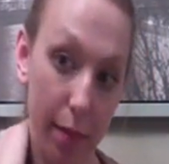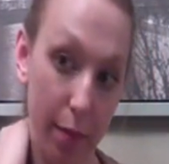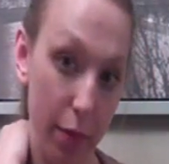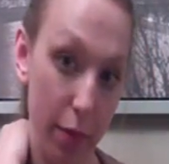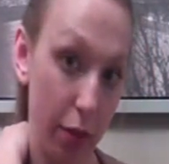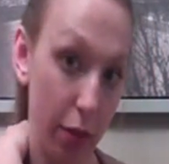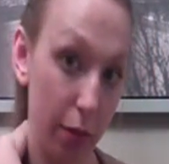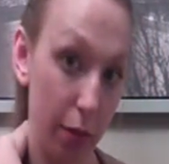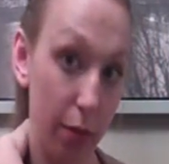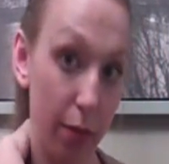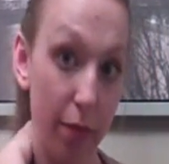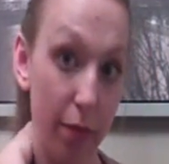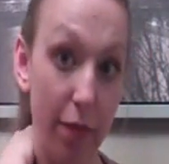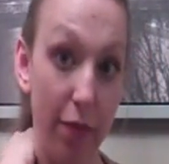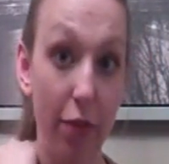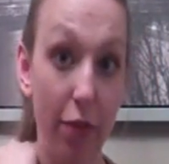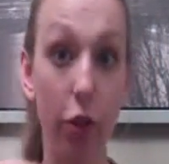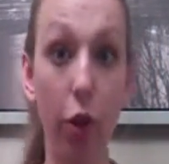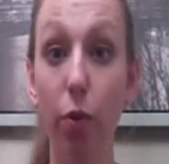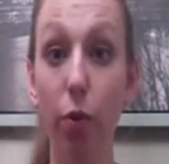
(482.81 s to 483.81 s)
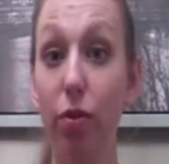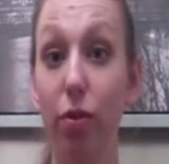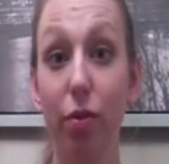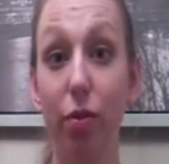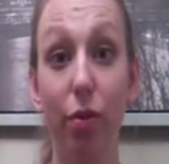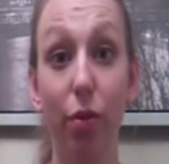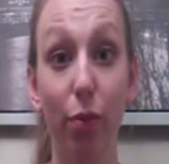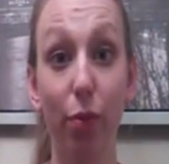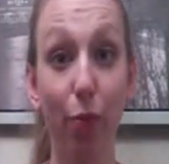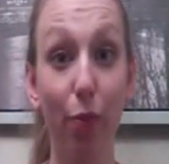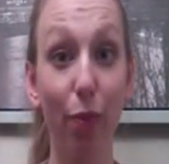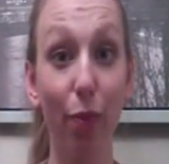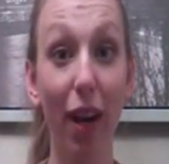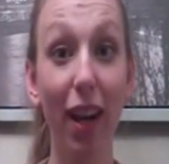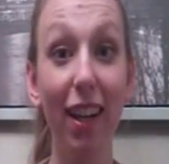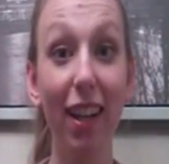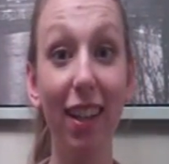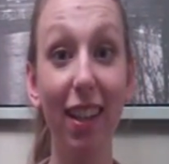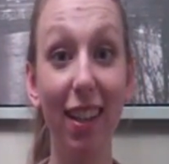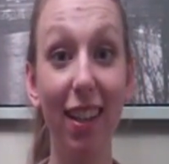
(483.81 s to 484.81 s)
So those are
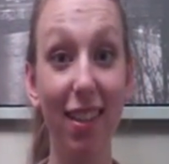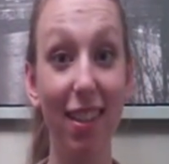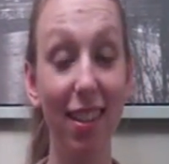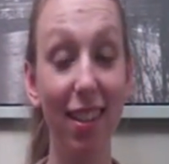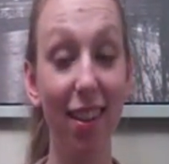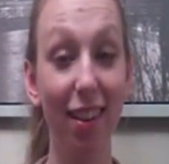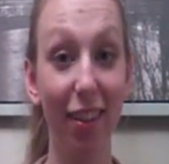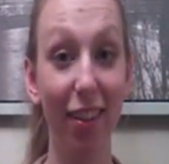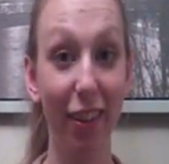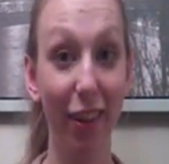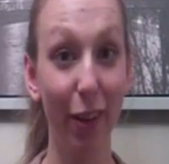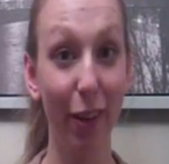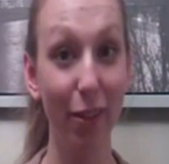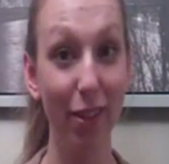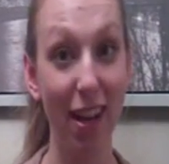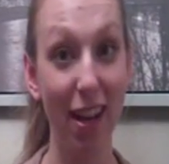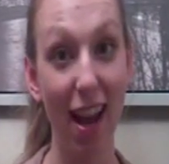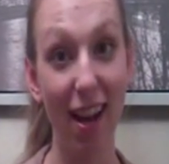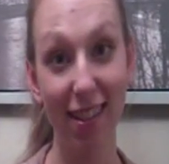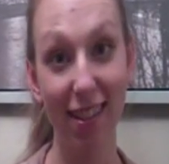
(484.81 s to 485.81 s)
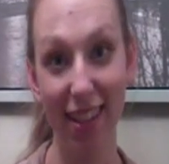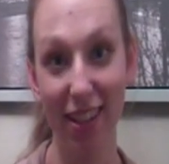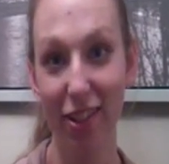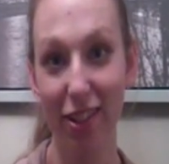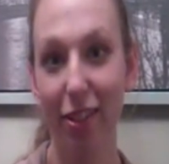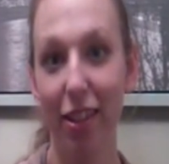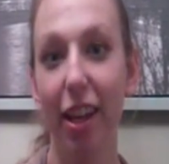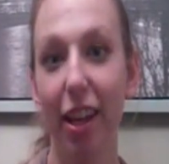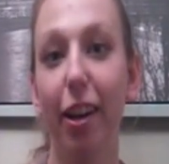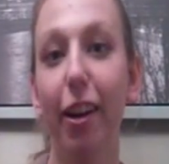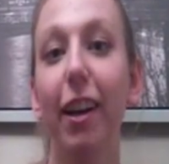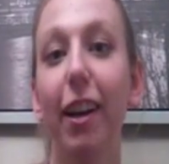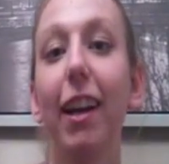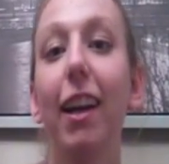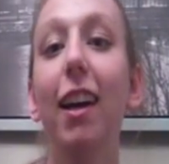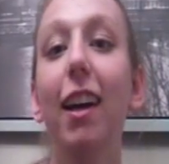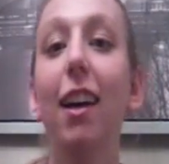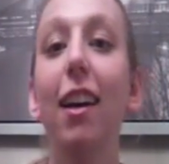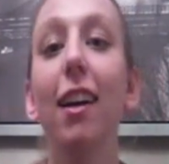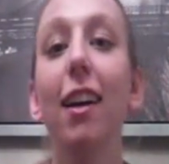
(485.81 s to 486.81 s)
great, easy on-the-go snacks. I just carry
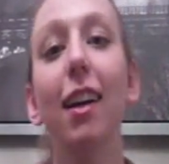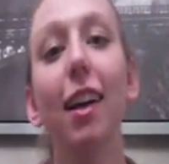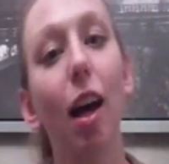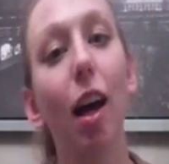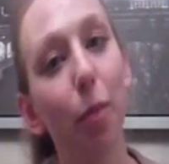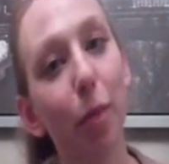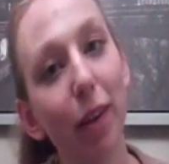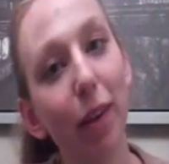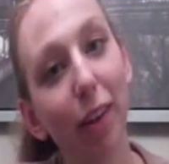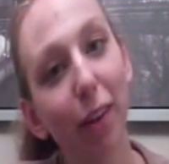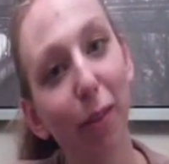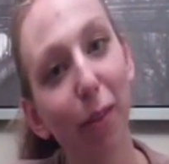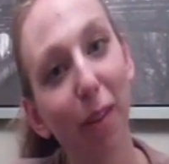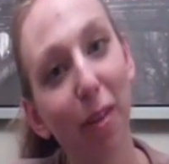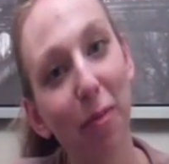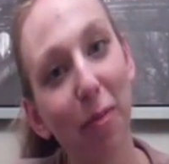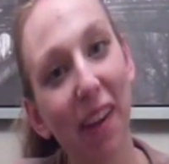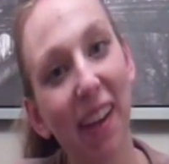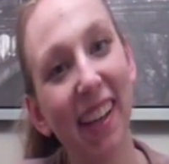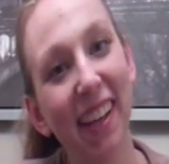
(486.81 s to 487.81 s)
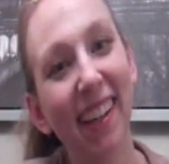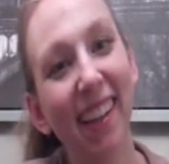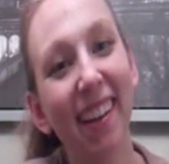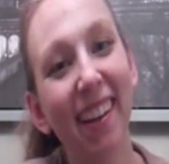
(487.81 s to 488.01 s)
a peeler with me.